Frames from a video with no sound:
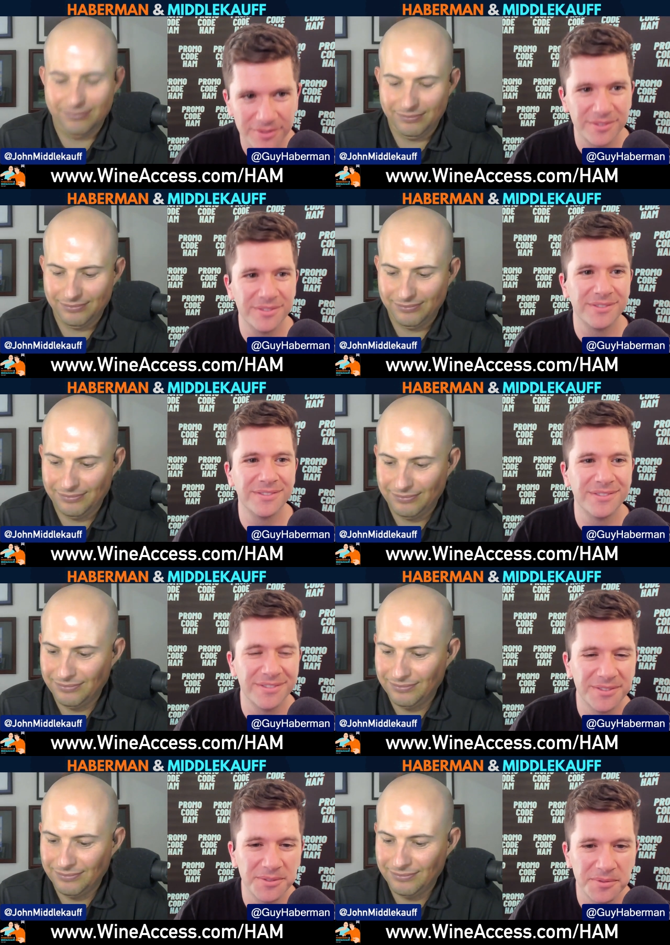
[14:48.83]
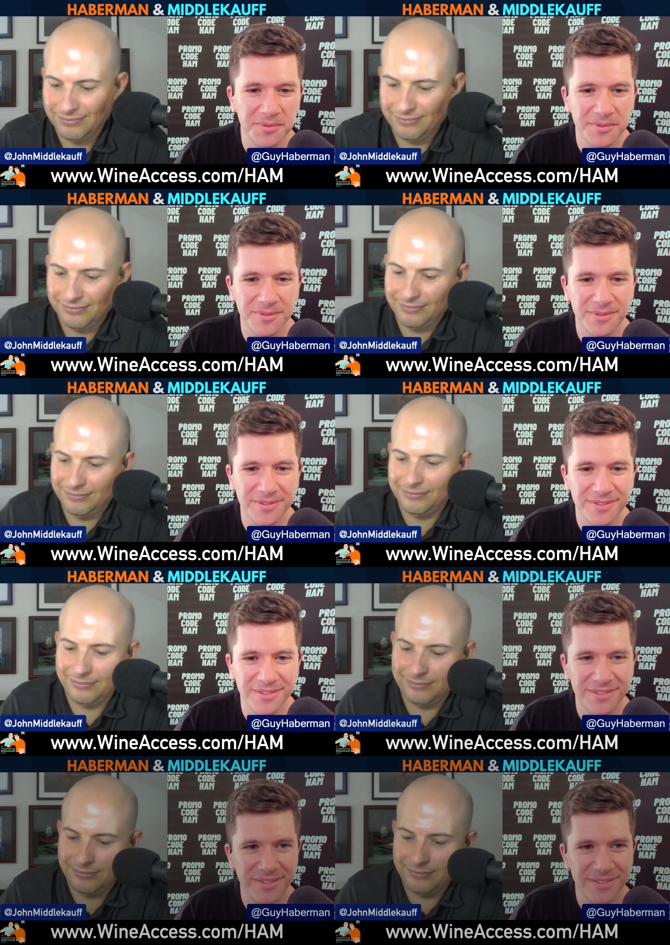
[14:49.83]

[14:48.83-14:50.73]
Nobody speaks.